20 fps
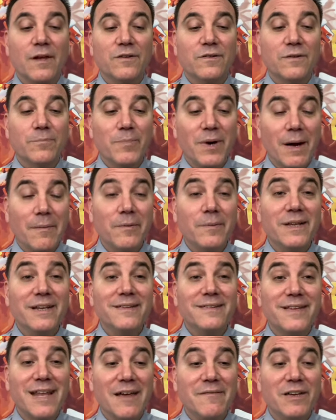it's probably
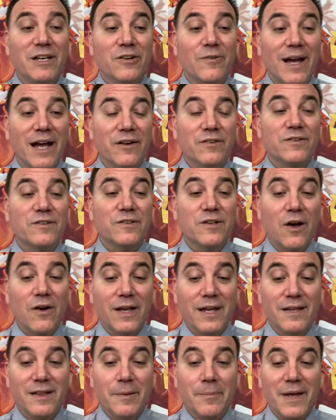saving ground,
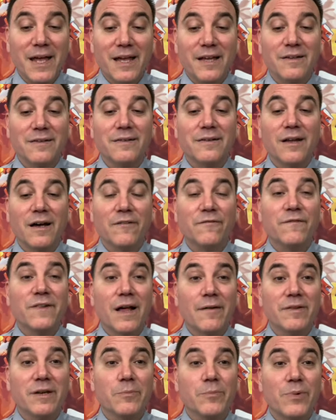stalking the pace.
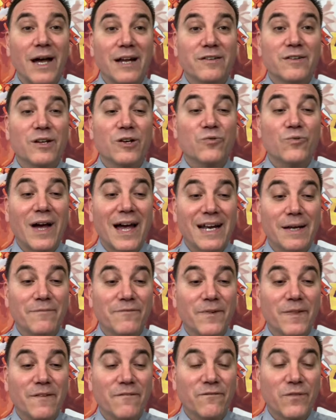Flavian Pratt's going to ride him
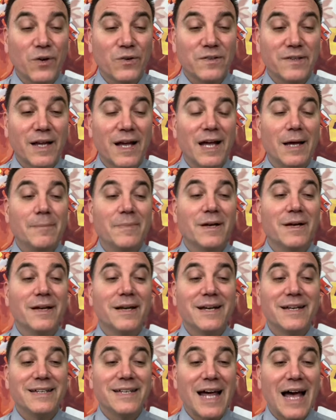for the first time.
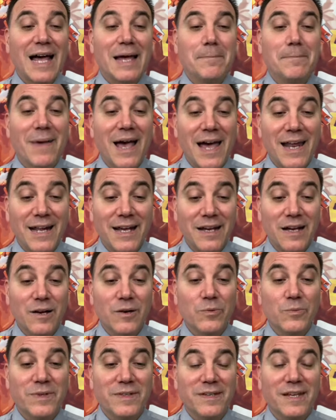Dimatic
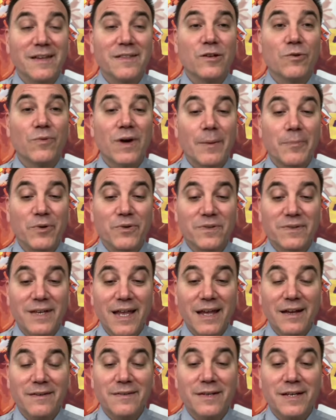was in the Rebel
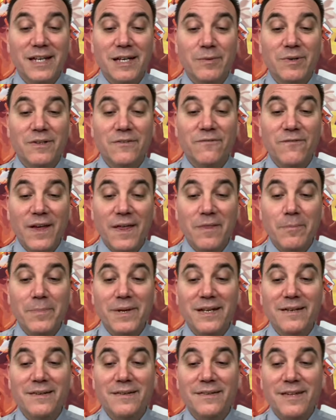Stakes, and he was fifth,
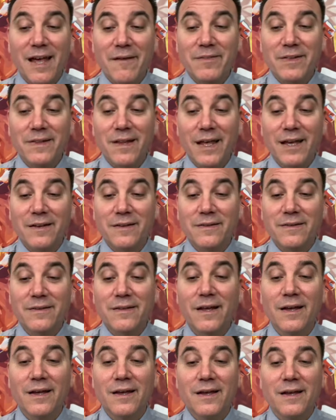beaten seven
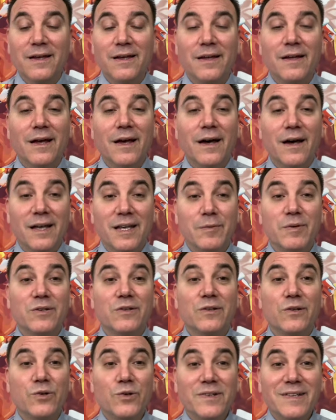lengths. He
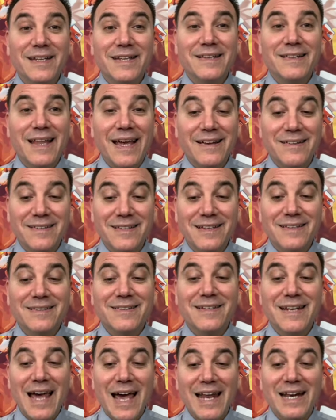was losing
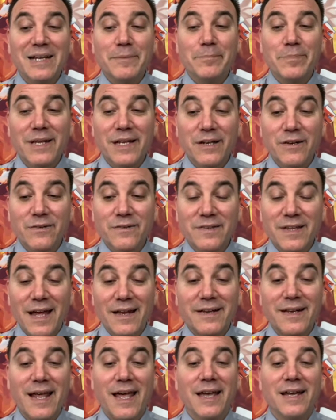Lasix and adding blinkers
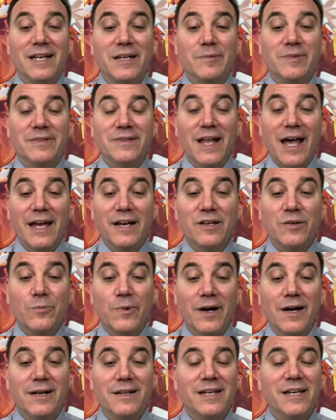that day, and he was
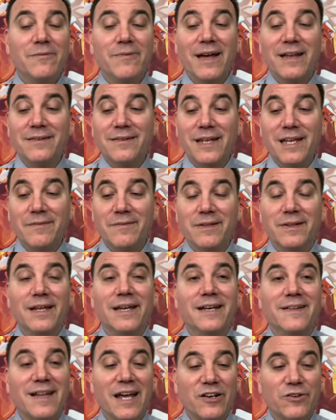9-1, and he raced evenly in